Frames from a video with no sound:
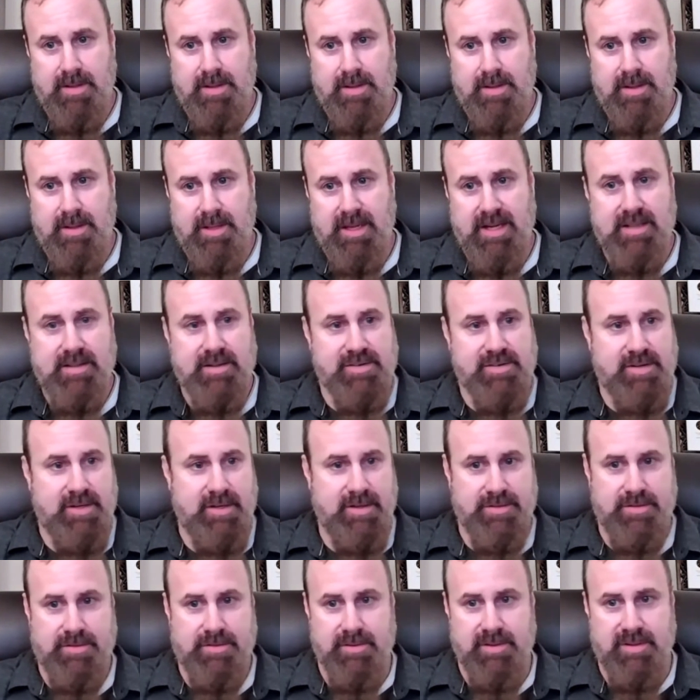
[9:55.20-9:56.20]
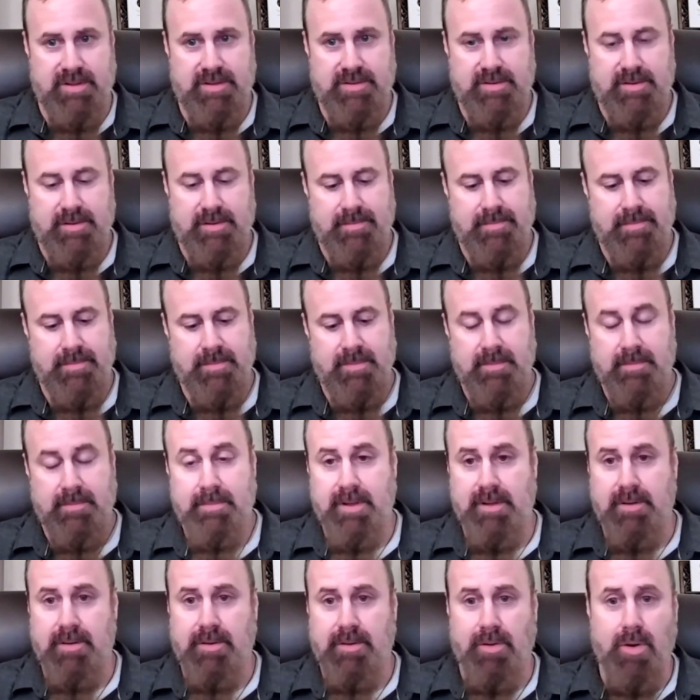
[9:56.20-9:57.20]
English histories,
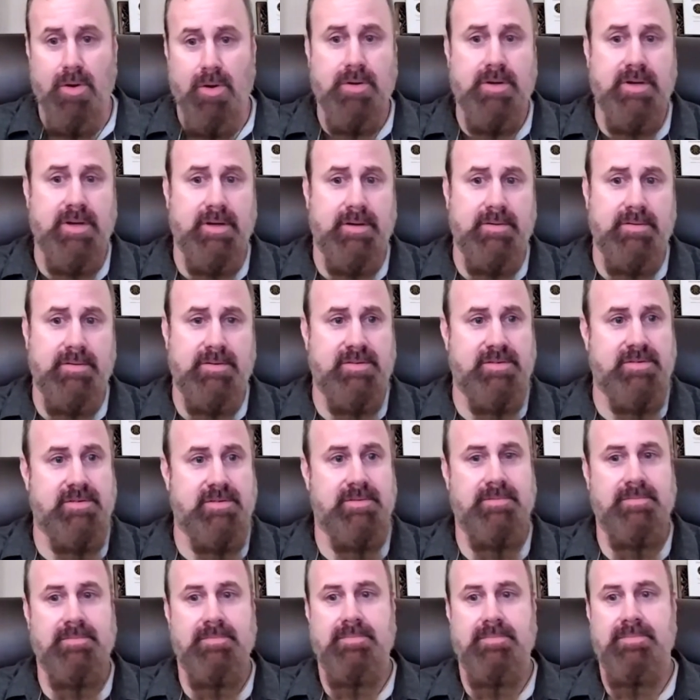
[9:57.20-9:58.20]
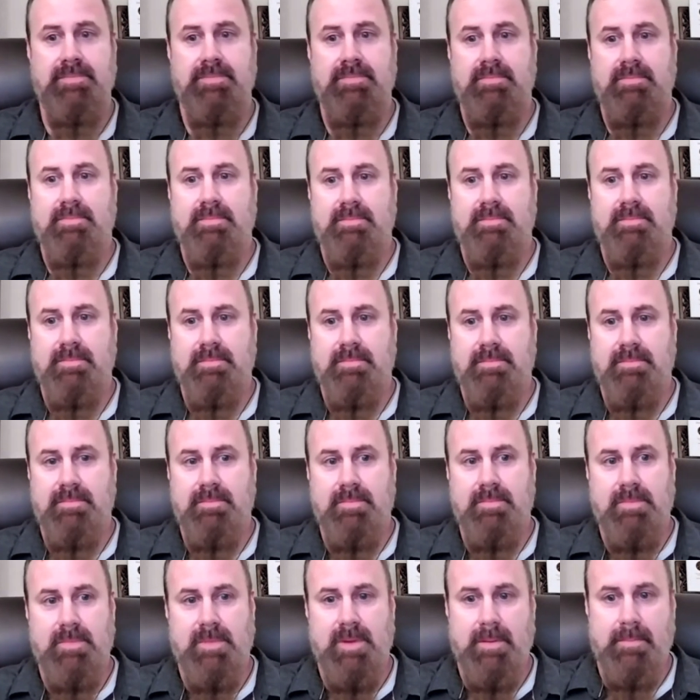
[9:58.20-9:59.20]
but law codes,
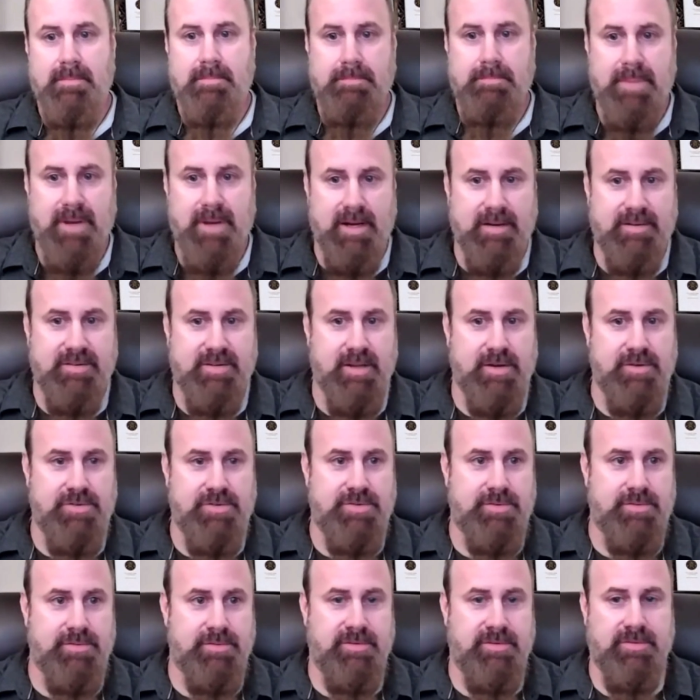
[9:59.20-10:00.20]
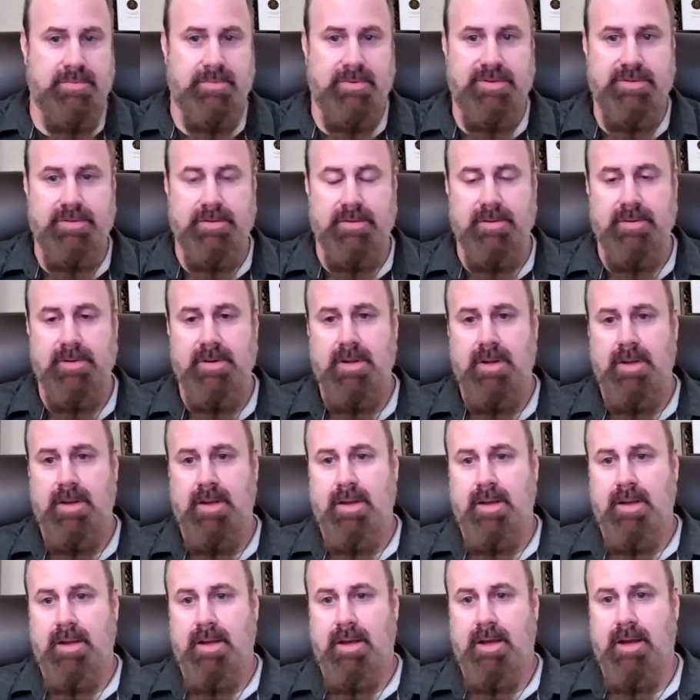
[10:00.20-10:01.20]
penitentials, which are
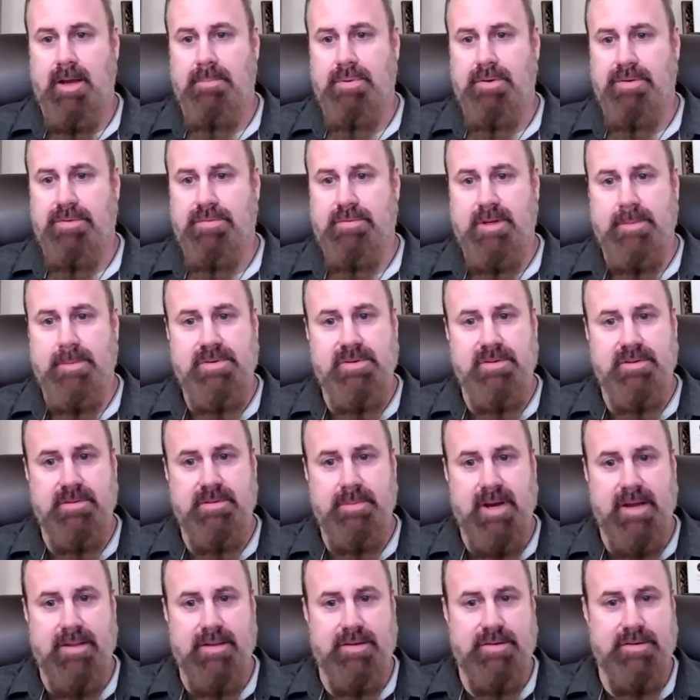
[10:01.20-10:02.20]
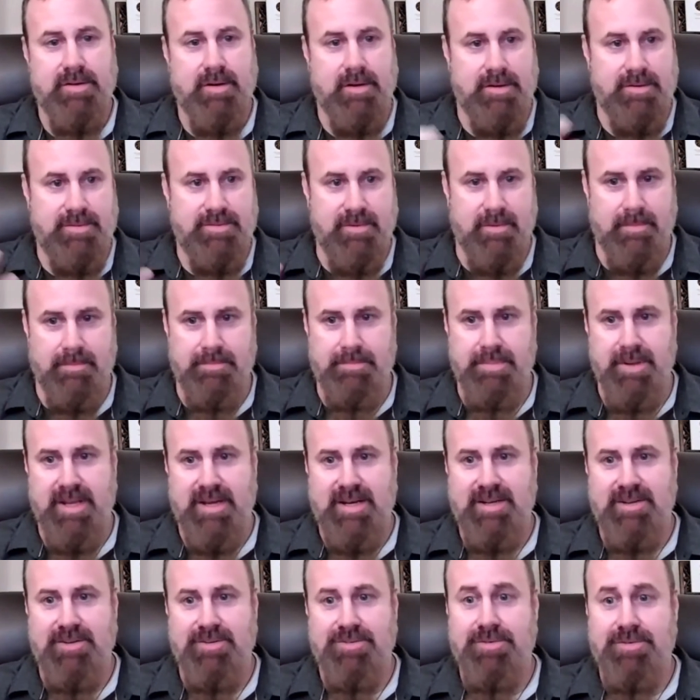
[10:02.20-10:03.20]
prescriptions by the church
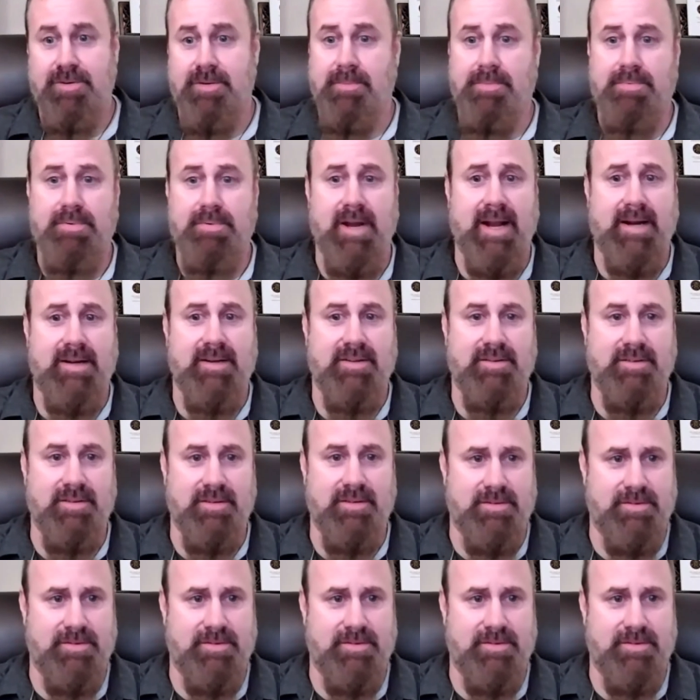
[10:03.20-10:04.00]
forbidding certain practices.